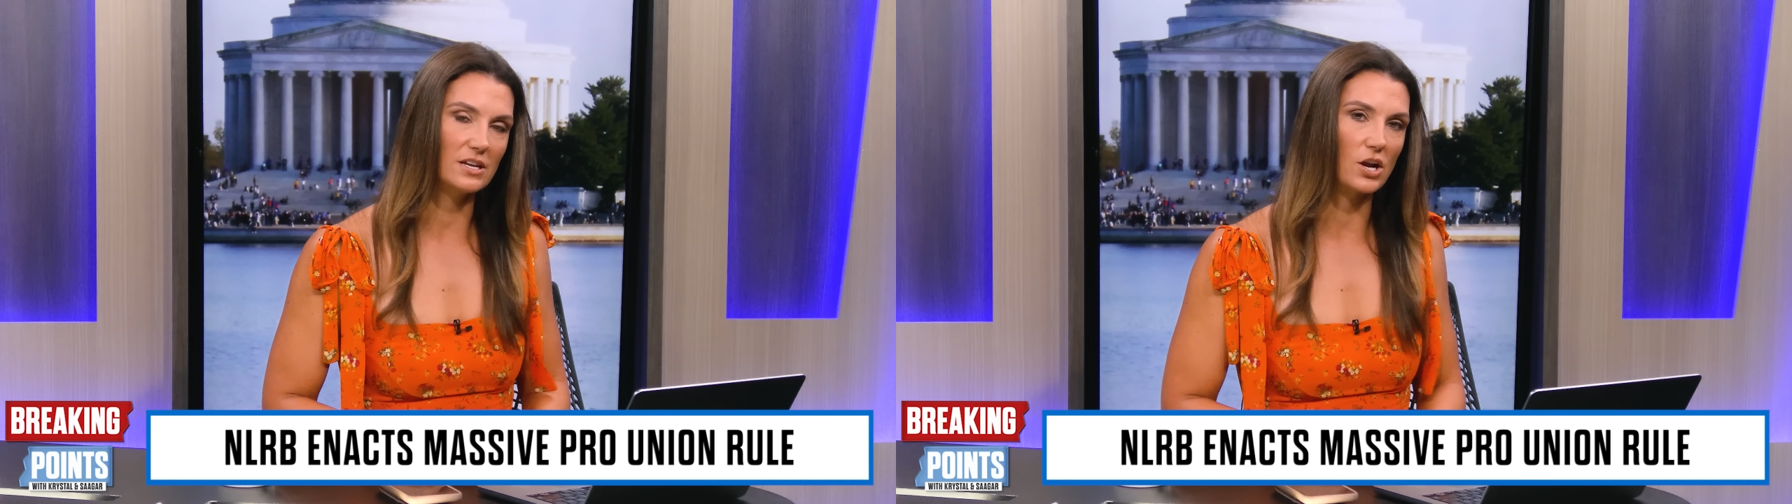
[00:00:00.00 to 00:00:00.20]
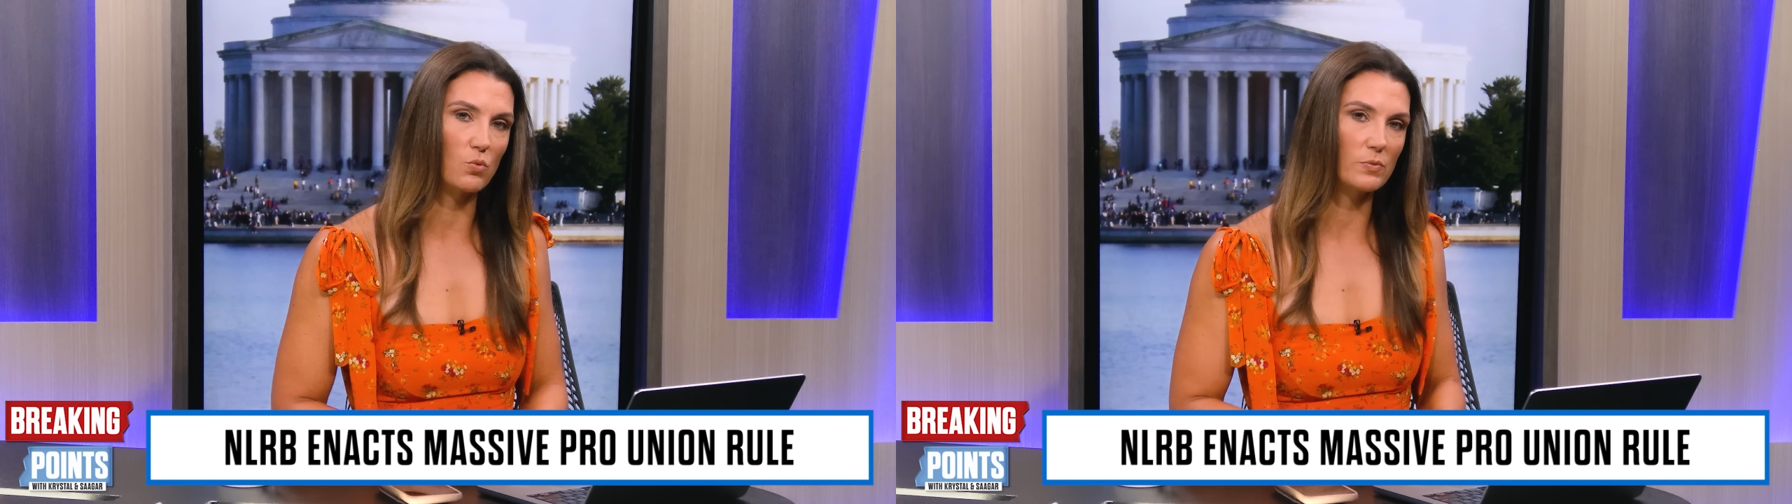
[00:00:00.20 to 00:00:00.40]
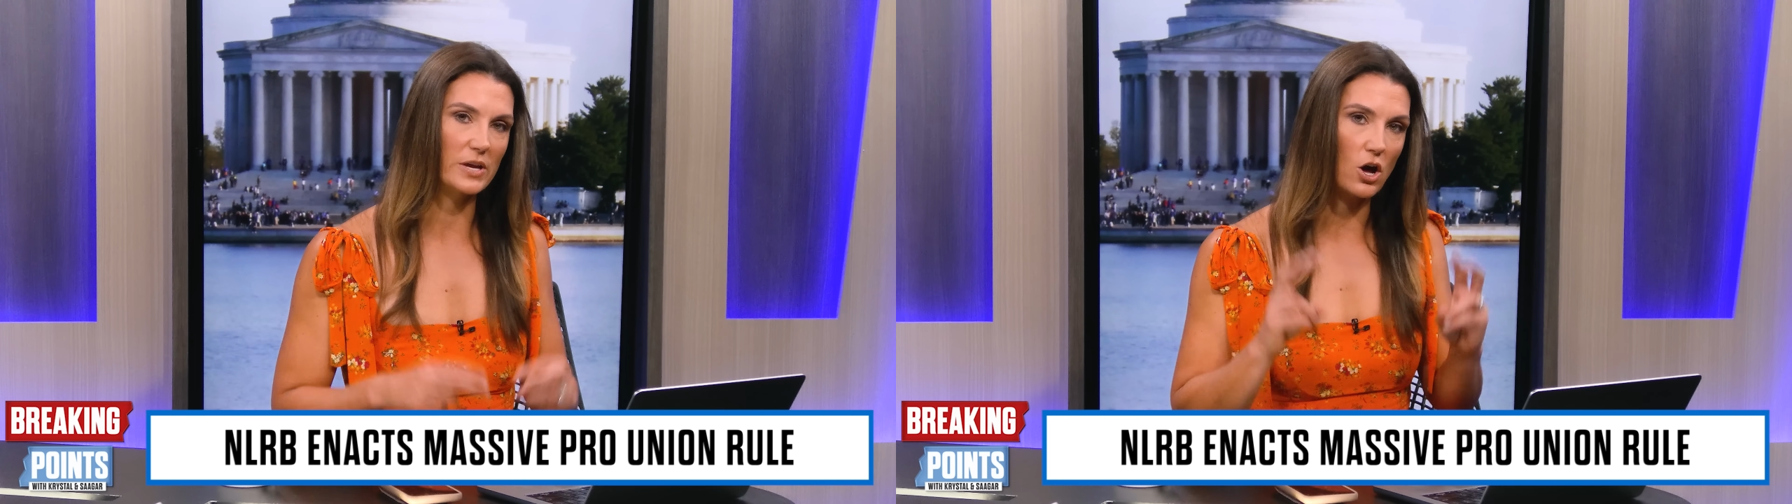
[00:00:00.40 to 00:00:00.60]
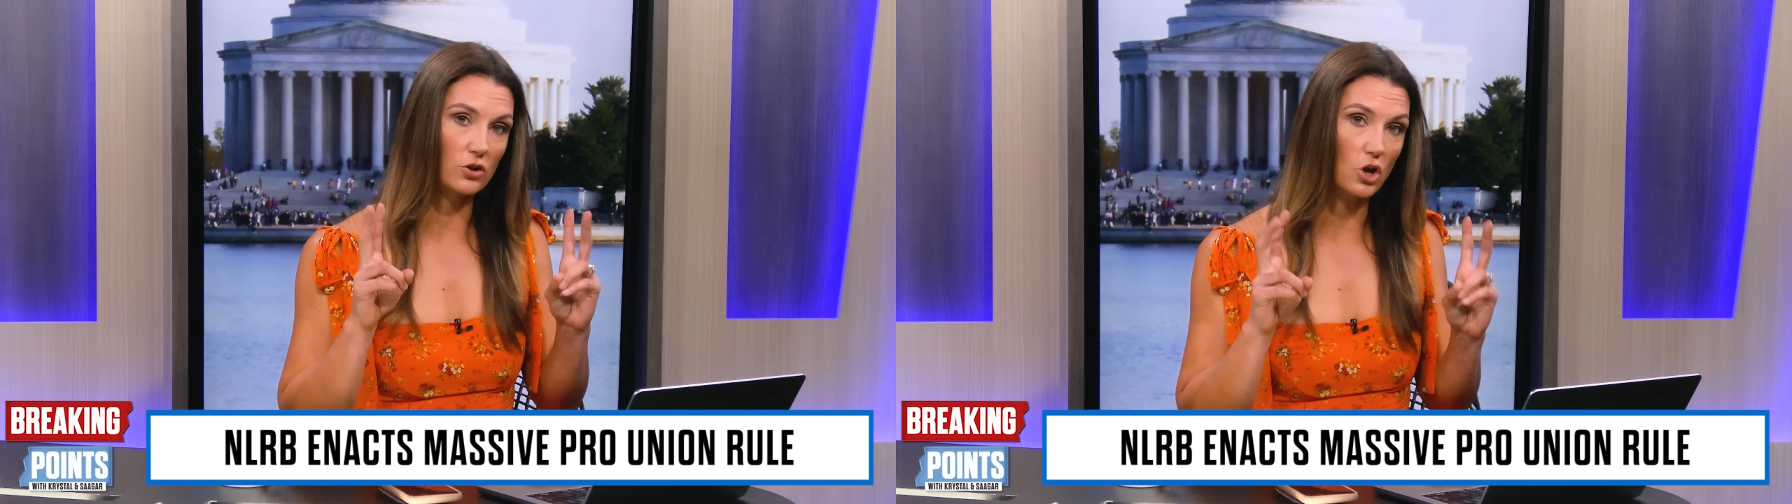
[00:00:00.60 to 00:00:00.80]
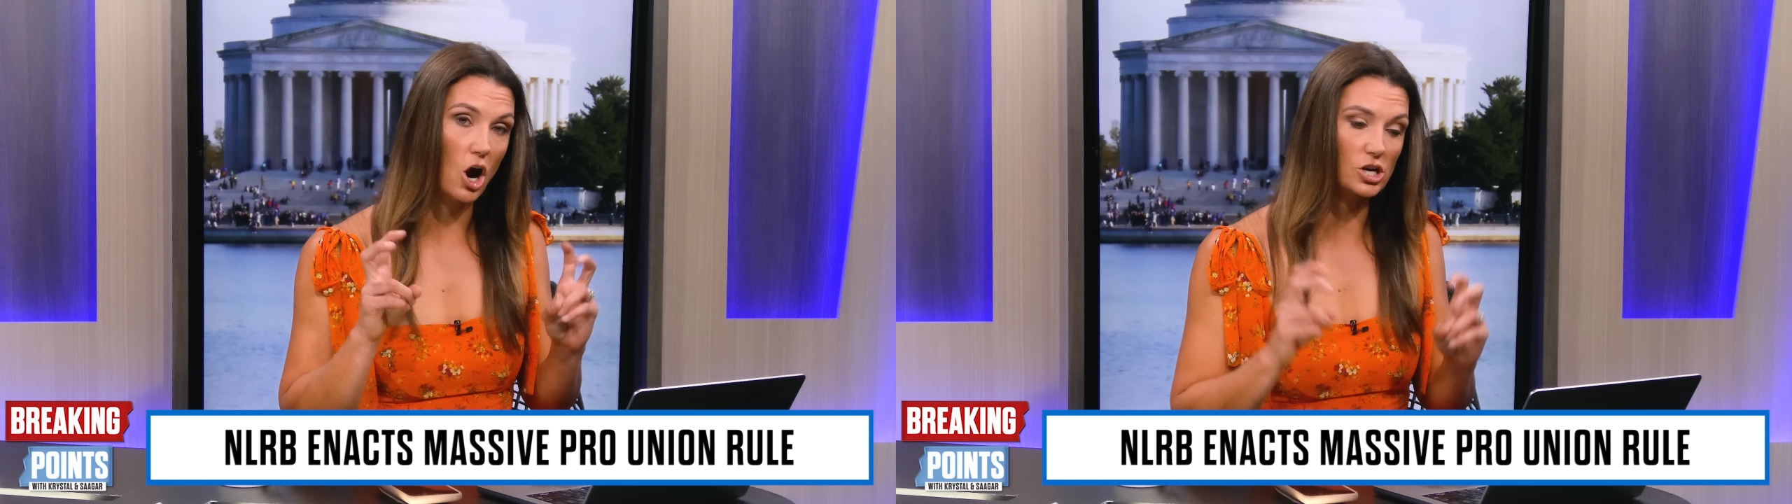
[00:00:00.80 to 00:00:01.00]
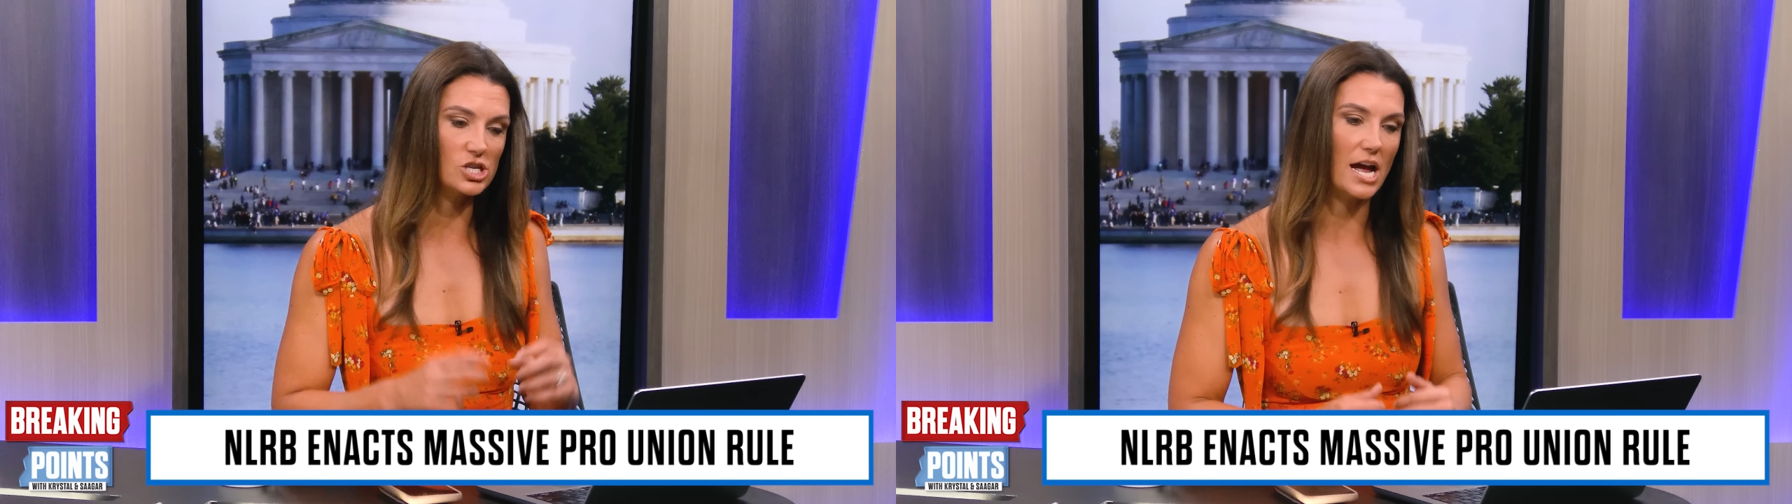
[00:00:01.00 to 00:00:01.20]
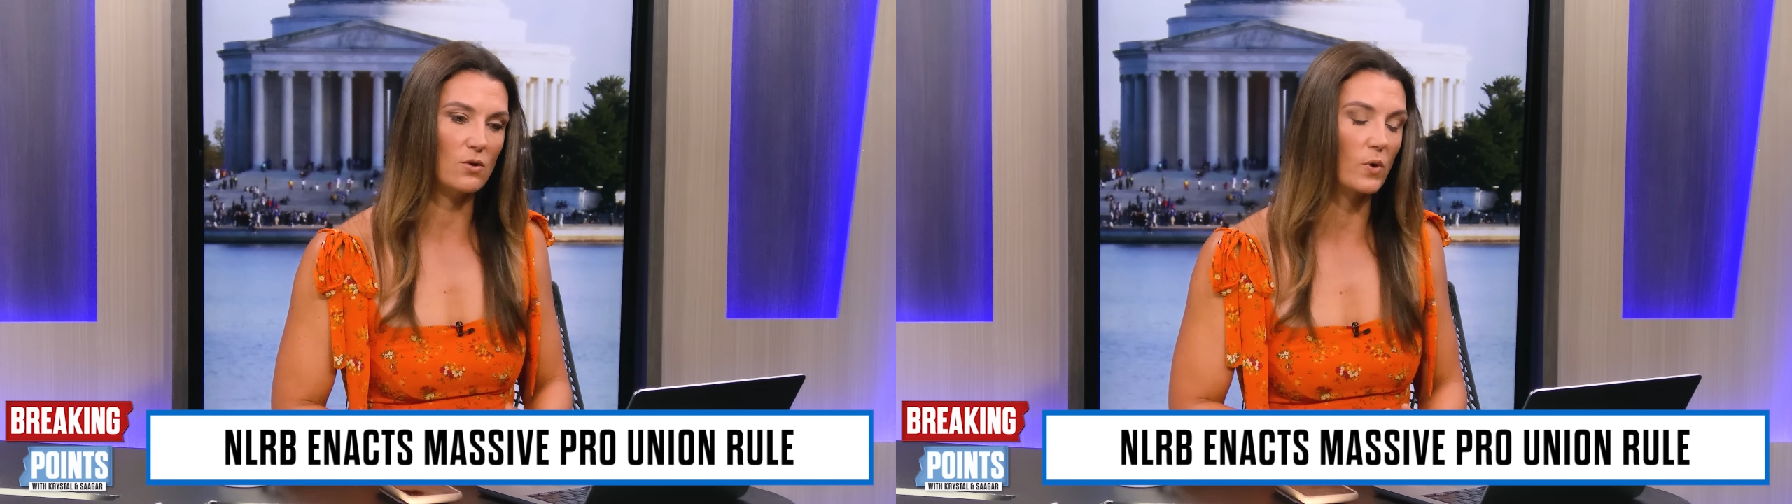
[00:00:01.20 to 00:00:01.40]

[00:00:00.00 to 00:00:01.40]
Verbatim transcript: you know would be called card check,